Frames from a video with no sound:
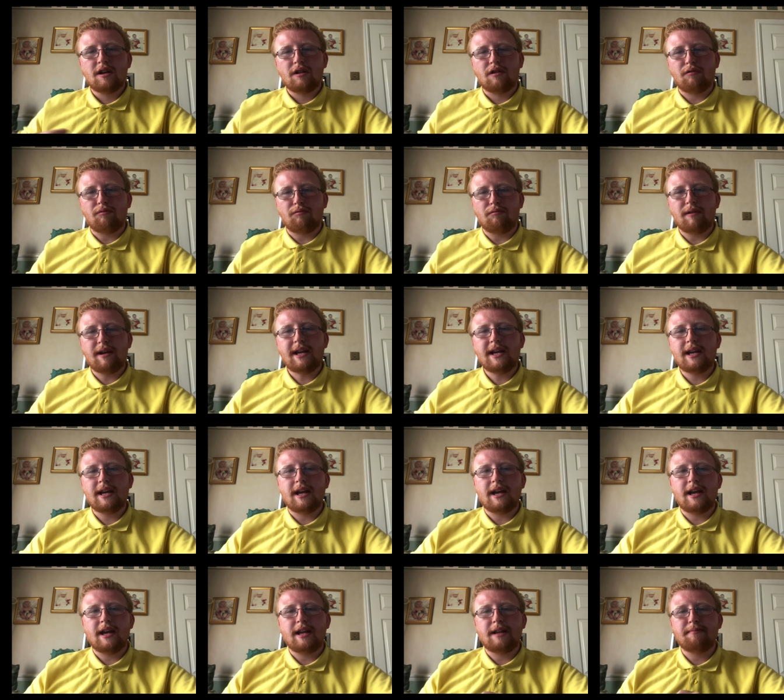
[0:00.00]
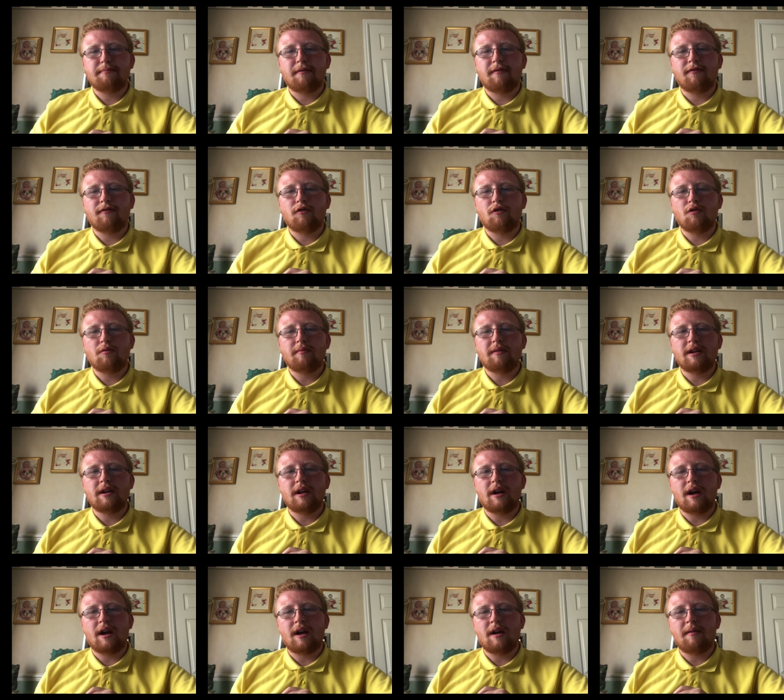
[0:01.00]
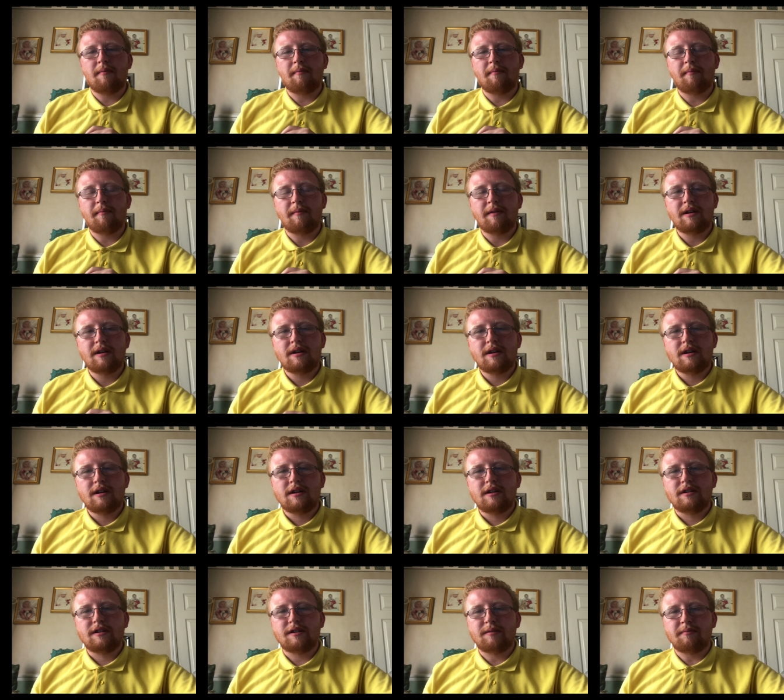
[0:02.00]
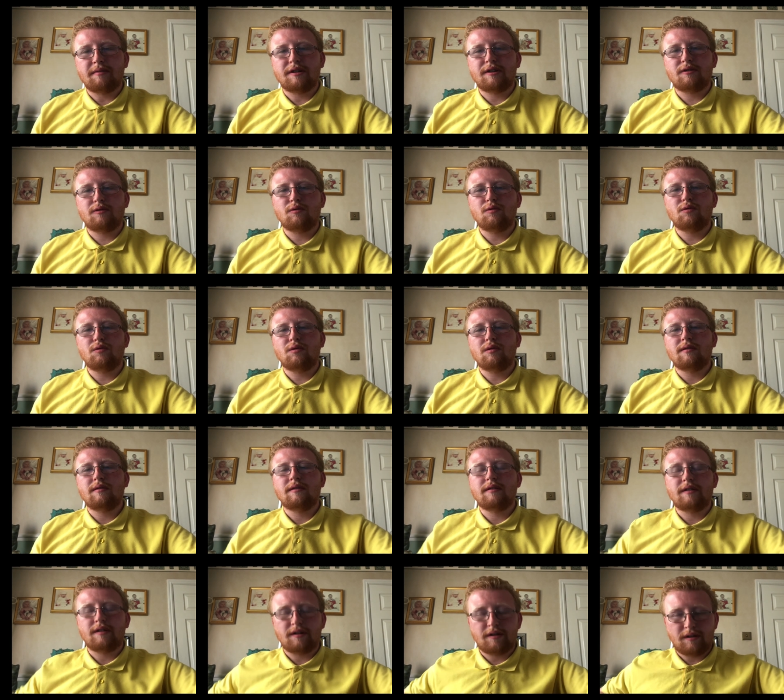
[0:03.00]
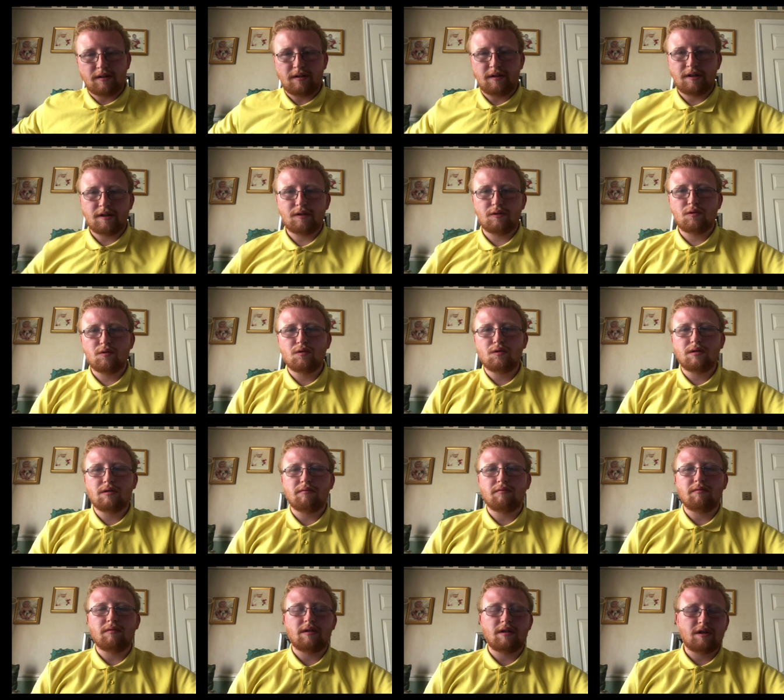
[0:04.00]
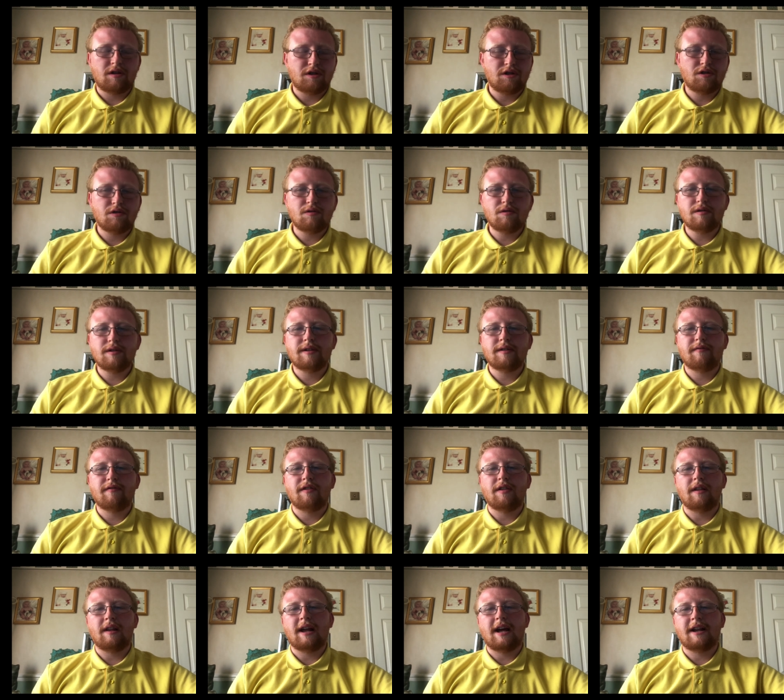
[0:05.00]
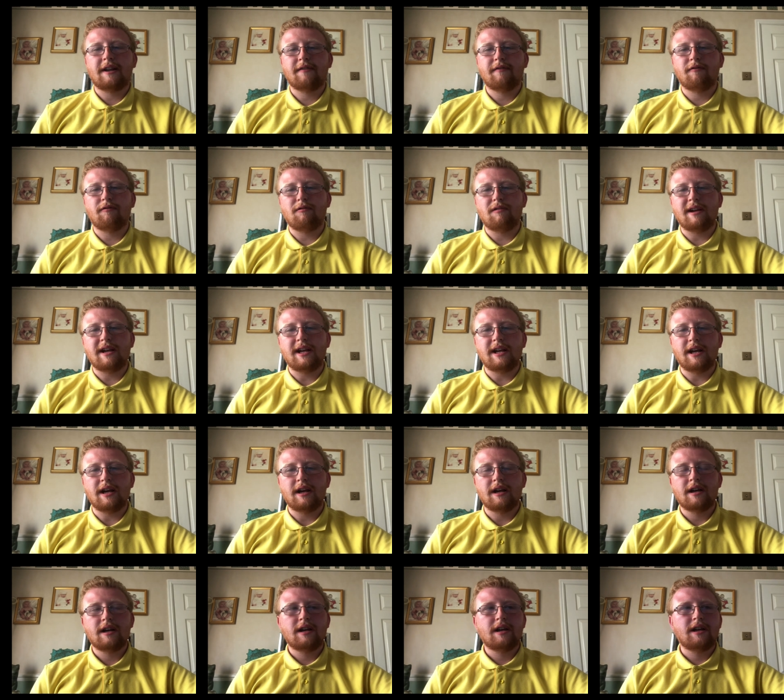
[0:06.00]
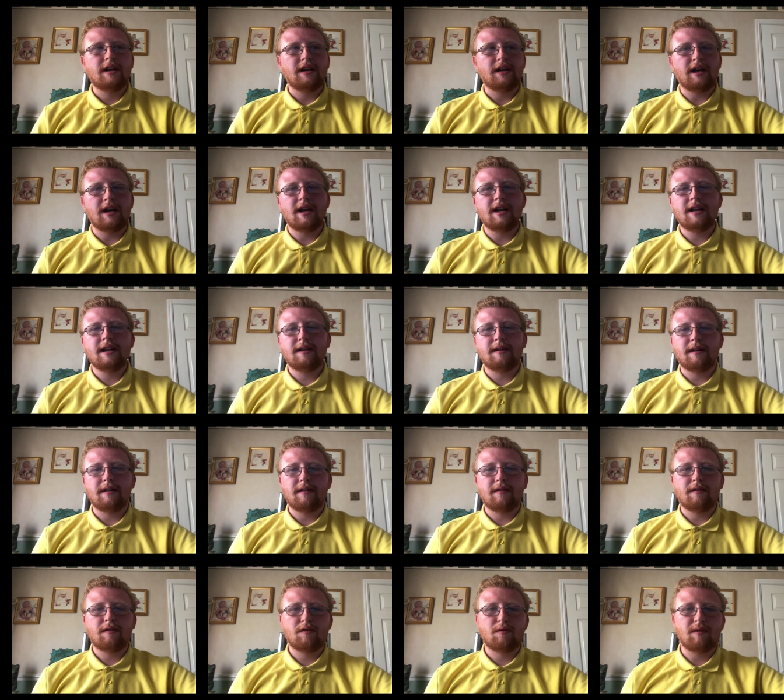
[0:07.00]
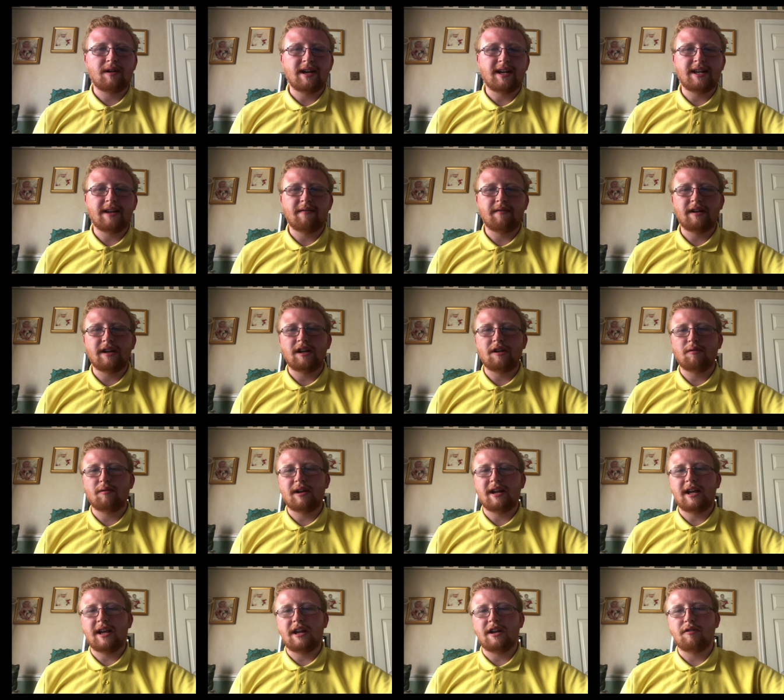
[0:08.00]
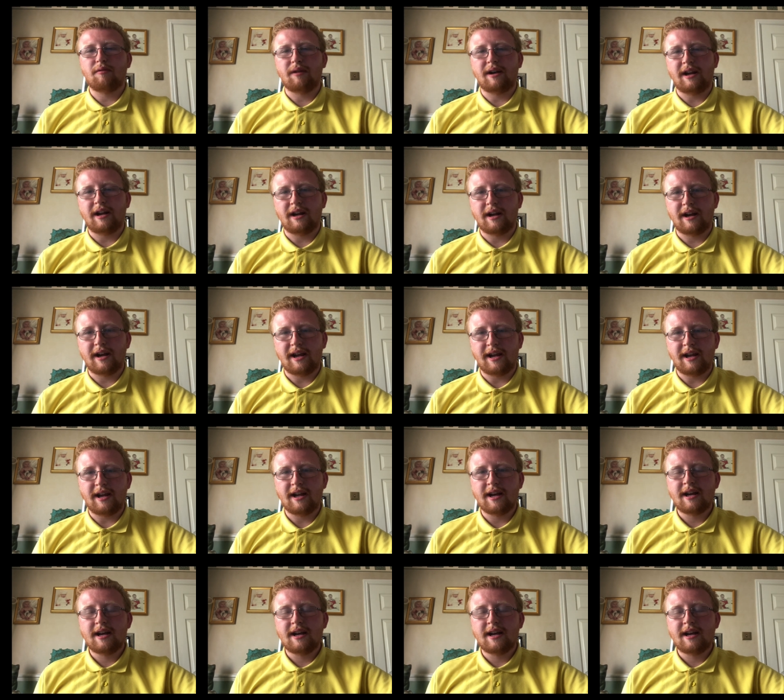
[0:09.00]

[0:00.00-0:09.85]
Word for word: Three is performing um, some school school shows for the last three years 2017, 2018, 2019.